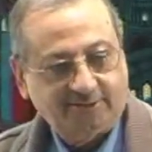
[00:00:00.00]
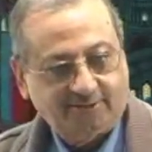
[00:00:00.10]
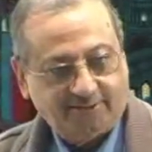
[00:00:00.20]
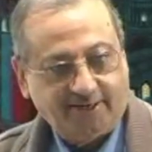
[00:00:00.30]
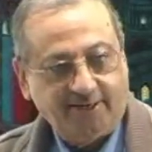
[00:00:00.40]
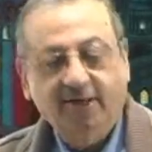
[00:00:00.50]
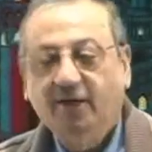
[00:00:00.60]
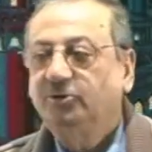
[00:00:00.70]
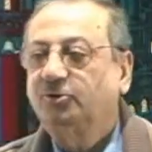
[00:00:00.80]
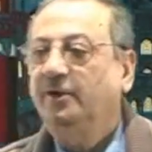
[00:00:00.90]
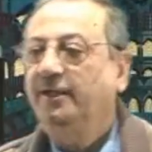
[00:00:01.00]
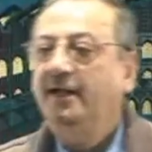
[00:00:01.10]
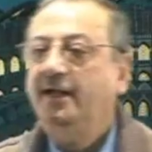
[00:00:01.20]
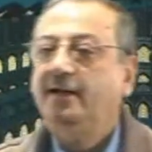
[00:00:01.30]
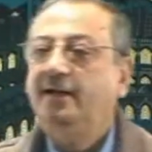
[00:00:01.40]
Okay. So
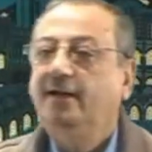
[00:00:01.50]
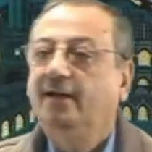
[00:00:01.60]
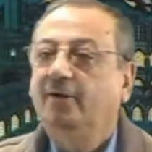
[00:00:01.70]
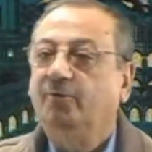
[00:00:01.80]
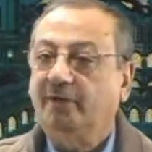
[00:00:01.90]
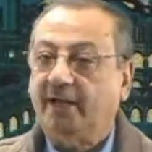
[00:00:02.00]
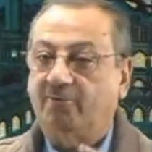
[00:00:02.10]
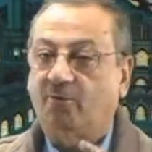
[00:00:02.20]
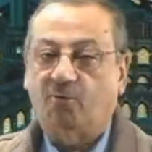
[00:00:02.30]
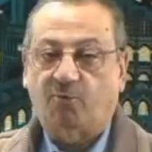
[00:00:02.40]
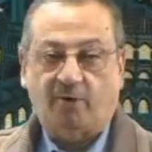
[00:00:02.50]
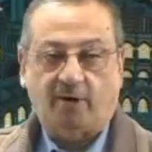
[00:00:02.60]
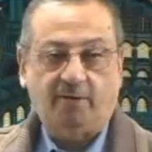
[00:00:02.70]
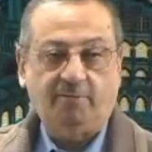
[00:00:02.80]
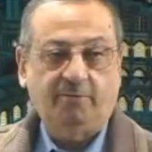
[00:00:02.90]
here we have a
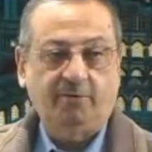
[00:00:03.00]
verb